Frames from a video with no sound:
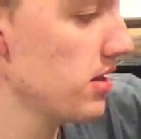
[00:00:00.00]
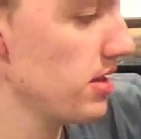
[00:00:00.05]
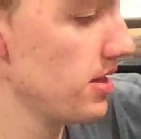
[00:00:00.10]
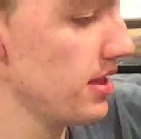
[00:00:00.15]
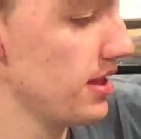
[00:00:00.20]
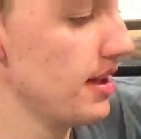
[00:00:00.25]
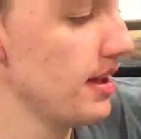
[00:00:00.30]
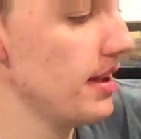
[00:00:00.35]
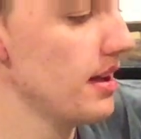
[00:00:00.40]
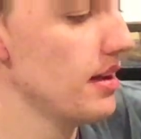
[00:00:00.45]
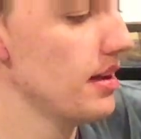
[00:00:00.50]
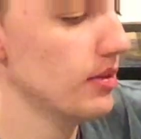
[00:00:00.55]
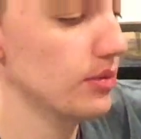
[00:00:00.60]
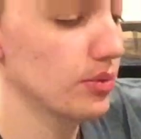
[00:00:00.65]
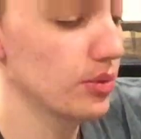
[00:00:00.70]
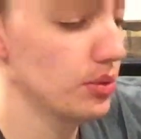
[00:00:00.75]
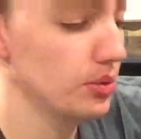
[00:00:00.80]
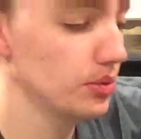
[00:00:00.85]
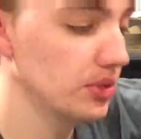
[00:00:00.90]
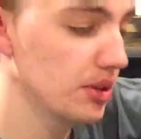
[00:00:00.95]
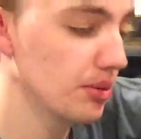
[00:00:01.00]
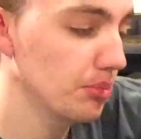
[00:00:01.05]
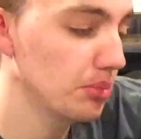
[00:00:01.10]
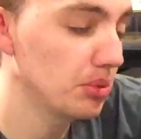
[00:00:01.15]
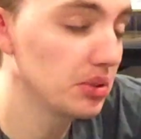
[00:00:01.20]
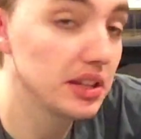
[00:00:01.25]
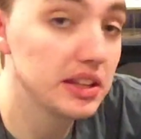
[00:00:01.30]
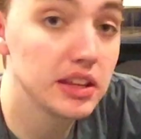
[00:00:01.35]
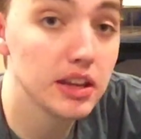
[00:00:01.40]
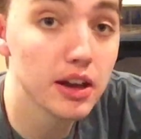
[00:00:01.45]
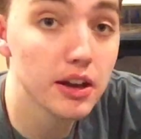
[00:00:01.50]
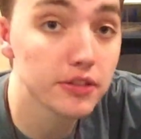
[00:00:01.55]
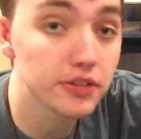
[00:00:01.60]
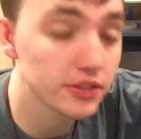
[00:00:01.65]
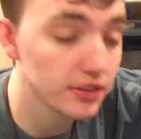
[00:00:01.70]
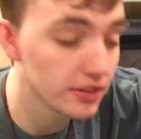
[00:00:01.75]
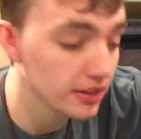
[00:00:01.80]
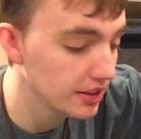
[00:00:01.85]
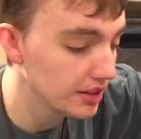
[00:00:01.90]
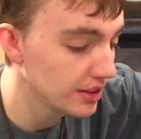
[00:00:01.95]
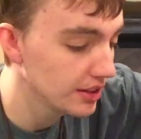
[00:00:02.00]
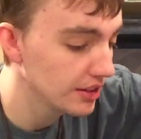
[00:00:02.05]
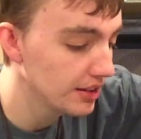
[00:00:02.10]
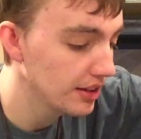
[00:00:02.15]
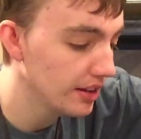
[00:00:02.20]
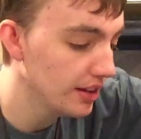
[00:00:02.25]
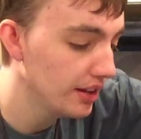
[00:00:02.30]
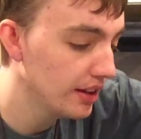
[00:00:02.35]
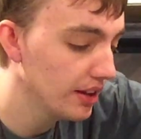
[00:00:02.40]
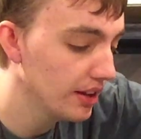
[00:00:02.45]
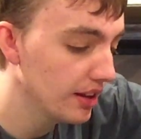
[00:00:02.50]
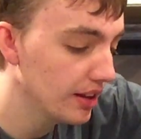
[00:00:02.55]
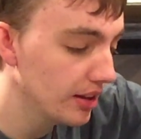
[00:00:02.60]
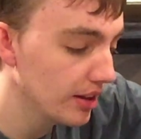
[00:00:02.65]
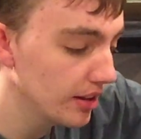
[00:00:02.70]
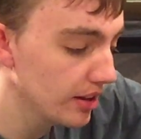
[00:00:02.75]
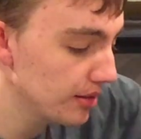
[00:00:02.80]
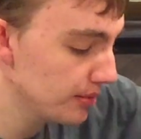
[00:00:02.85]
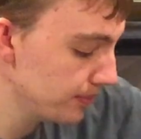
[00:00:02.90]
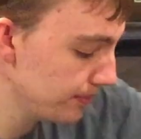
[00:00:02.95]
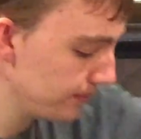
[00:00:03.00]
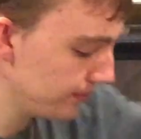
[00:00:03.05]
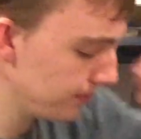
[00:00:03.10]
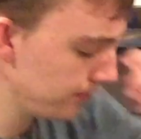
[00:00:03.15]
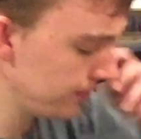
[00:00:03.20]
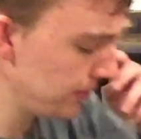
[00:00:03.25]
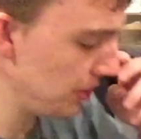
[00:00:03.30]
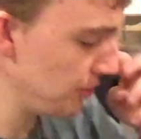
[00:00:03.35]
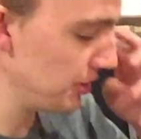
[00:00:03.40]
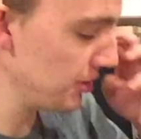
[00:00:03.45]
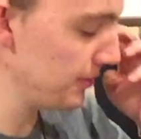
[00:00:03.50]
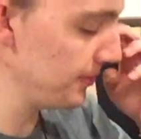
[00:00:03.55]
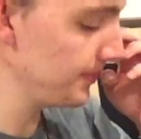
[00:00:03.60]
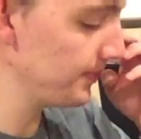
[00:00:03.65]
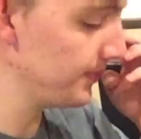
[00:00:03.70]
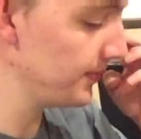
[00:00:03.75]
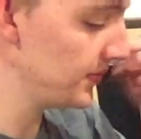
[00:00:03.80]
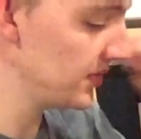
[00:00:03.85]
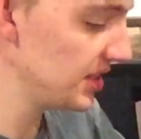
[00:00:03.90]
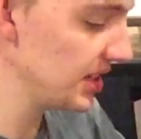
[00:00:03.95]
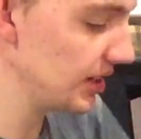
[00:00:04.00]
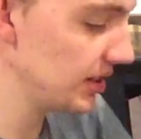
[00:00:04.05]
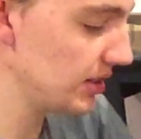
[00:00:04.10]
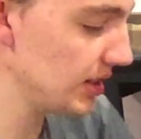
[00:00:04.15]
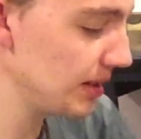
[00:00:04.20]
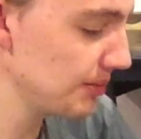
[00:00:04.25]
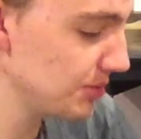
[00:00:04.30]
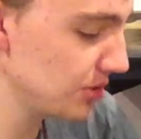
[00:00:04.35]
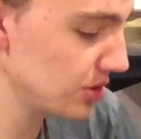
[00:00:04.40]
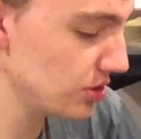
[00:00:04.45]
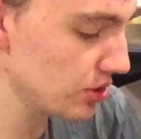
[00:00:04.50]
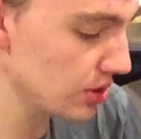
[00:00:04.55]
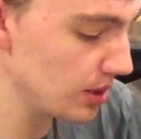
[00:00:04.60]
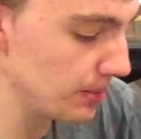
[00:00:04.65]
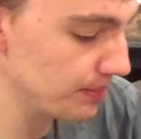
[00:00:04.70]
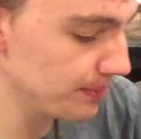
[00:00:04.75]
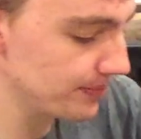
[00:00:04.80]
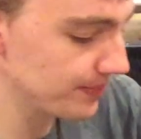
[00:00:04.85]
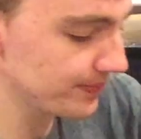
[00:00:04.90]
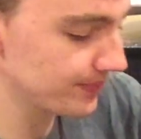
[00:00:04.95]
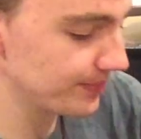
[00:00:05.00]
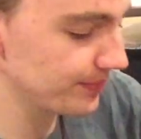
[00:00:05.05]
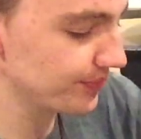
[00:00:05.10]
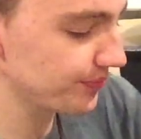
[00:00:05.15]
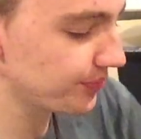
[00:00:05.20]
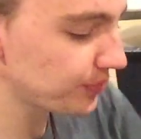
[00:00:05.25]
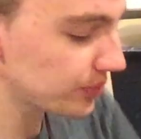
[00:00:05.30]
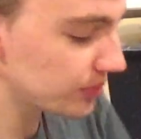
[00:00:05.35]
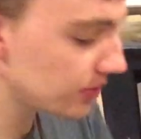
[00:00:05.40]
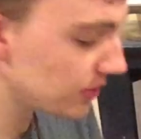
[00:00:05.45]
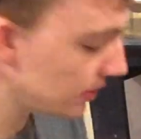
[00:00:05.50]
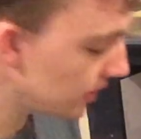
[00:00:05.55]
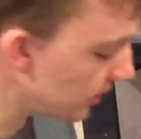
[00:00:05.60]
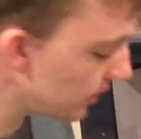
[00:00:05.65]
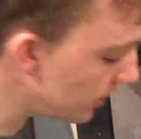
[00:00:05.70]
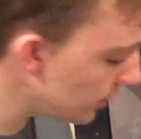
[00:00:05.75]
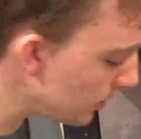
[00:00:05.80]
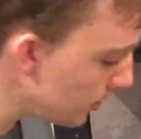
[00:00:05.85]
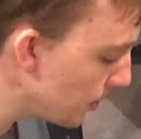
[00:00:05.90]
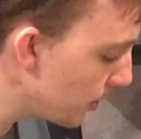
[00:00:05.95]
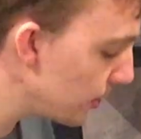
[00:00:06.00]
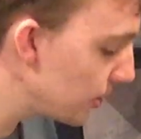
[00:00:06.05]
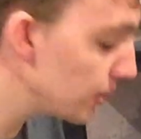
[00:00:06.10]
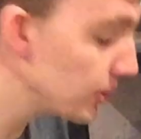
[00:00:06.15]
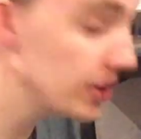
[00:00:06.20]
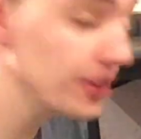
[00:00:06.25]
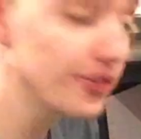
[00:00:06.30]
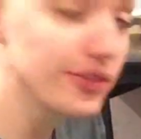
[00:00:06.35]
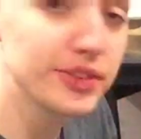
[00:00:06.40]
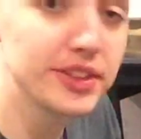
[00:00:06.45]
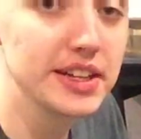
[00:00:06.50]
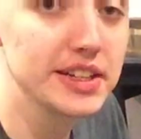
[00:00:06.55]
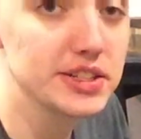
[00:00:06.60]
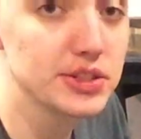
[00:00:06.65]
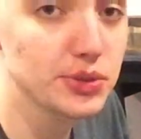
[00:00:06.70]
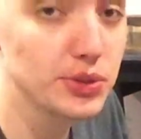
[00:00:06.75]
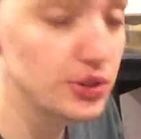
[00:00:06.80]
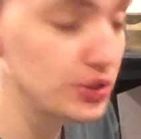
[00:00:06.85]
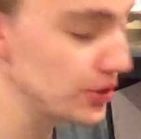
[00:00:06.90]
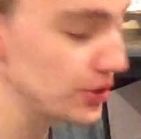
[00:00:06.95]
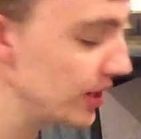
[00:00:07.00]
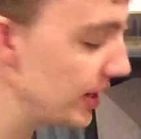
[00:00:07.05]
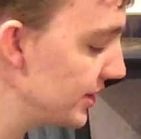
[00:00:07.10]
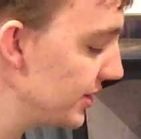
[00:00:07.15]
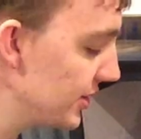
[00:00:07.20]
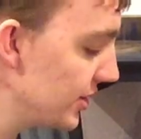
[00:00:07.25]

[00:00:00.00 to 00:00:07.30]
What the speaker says: That rolled completely off. There we go. Second time's a charm. Or third if it takes 3 tries.